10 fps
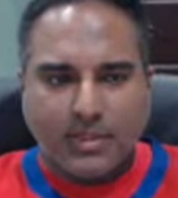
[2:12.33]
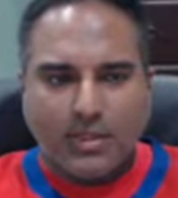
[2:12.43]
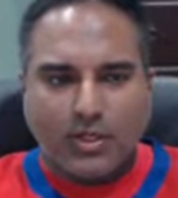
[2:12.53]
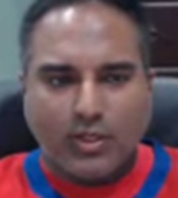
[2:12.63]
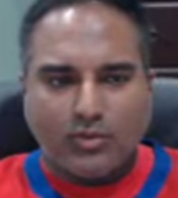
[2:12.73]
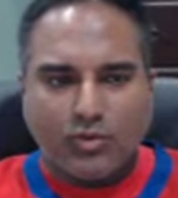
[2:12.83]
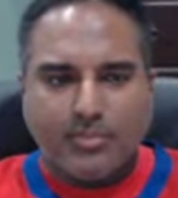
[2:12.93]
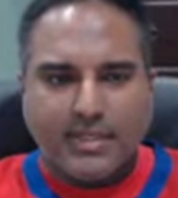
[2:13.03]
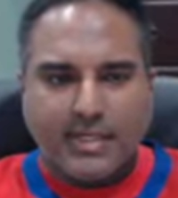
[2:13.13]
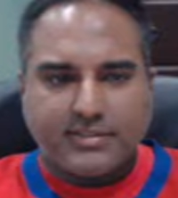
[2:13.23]

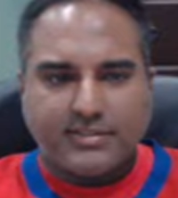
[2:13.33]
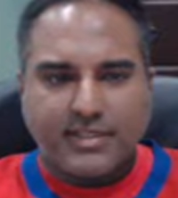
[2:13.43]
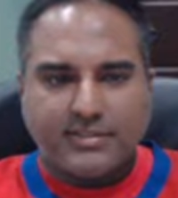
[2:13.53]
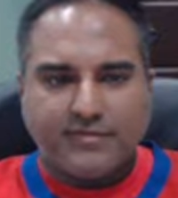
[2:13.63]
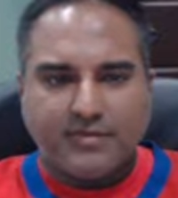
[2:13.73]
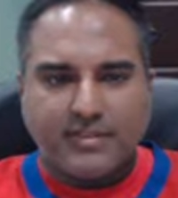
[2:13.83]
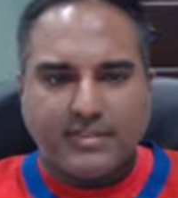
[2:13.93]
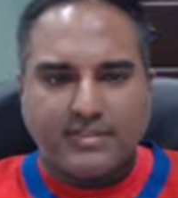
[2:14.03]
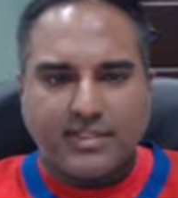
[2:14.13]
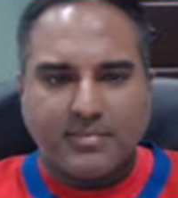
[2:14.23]
Aerobic exercise and fitness
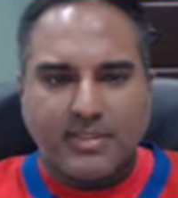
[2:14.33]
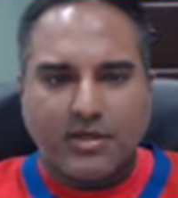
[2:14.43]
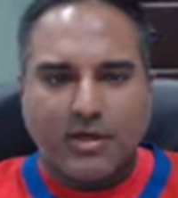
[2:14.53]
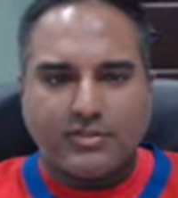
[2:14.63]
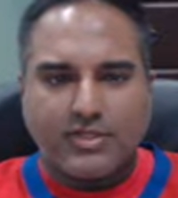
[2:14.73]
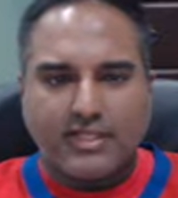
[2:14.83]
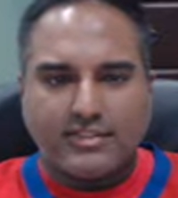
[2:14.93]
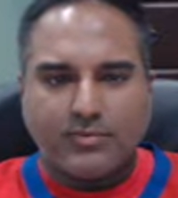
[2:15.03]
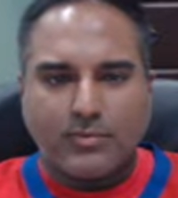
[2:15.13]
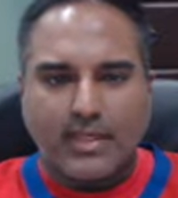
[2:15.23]
can be
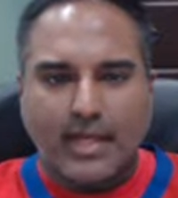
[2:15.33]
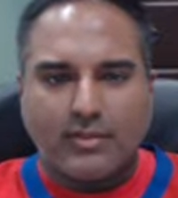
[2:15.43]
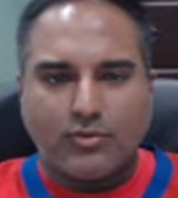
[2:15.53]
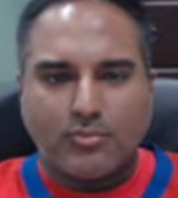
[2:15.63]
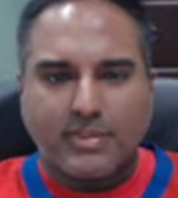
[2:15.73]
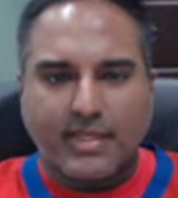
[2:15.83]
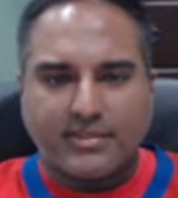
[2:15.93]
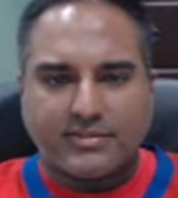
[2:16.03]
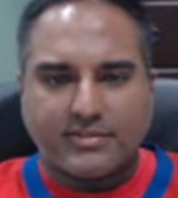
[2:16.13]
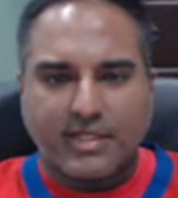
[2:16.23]
contrasted with anaerobic
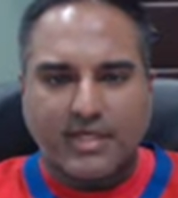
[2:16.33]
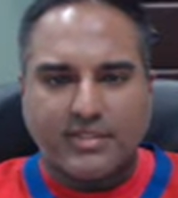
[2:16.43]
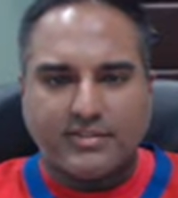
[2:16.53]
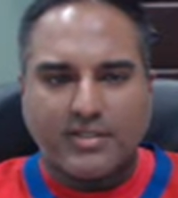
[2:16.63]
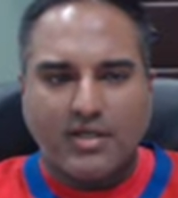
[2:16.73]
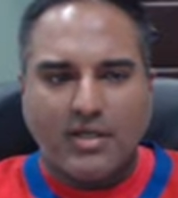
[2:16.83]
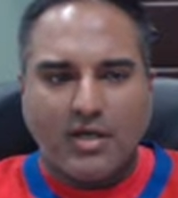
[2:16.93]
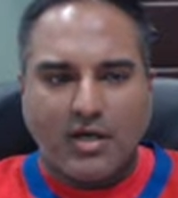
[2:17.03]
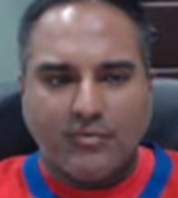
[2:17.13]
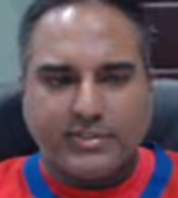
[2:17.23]
exercise,
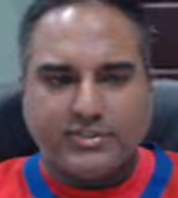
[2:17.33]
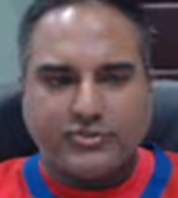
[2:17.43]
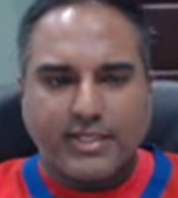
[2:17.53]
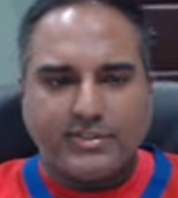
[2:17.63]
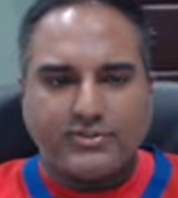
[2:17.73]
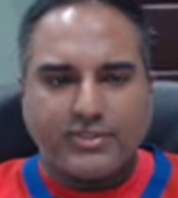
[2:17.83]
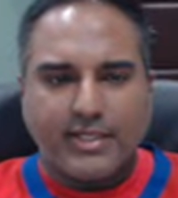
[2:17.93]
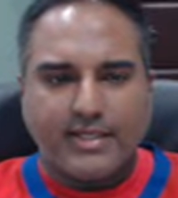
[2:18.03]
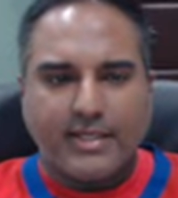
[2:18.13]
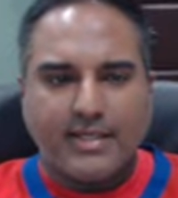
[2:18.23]
of which strength
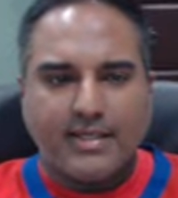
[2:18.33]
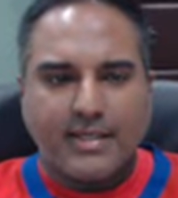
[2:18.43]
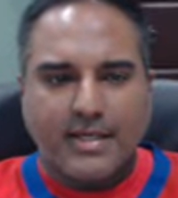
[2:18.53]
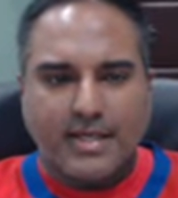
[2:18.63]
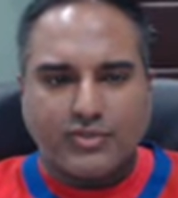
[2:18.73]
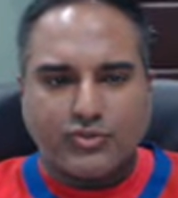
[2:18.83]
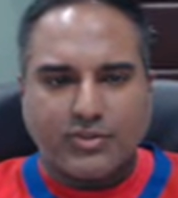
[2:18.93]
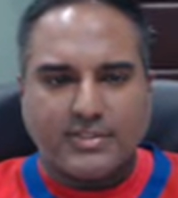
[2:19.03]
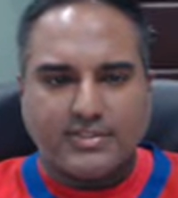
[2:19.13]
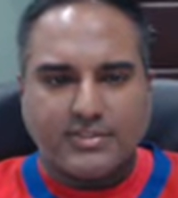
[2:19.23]
training and short
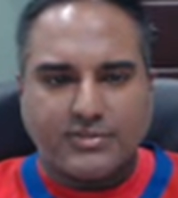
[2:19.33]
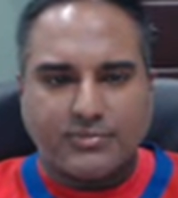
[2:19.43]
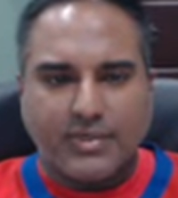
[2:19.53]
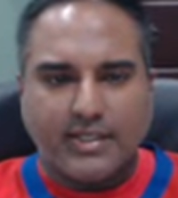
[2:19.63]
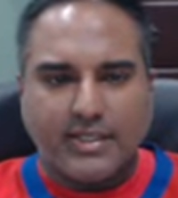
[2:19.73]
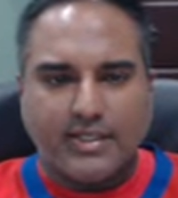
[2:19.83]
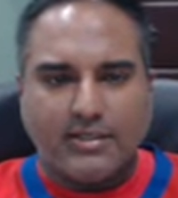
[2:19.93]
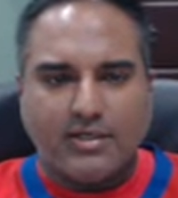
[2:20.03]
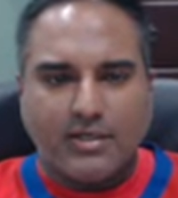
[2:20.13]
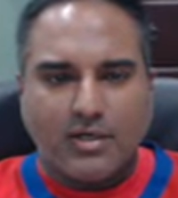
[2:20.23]
distance running
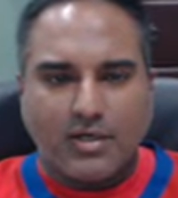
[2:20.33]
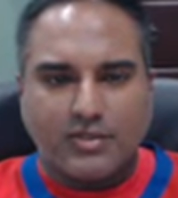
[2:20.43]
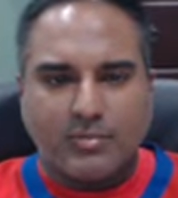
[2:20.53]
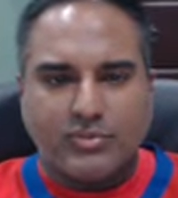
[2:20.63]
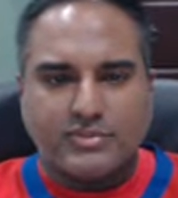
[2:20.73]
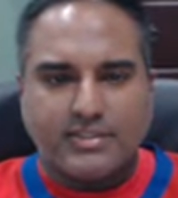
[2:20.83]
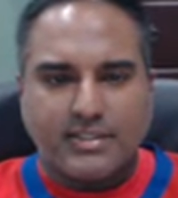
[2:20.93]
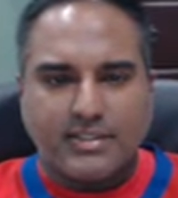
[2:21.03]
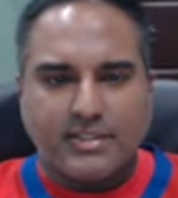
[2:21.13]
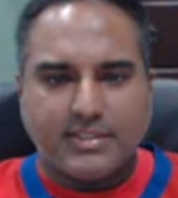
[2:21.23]
are the most
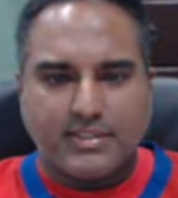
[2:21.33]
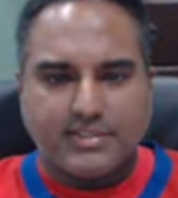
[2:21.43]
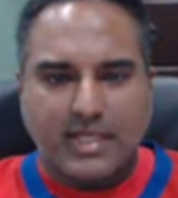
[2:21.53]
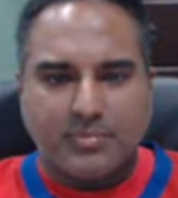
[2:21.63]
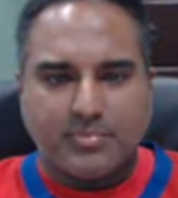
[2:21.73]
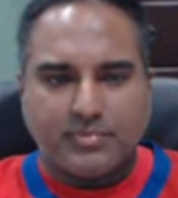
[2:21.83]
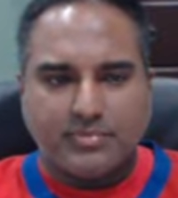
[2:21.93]
salient examples.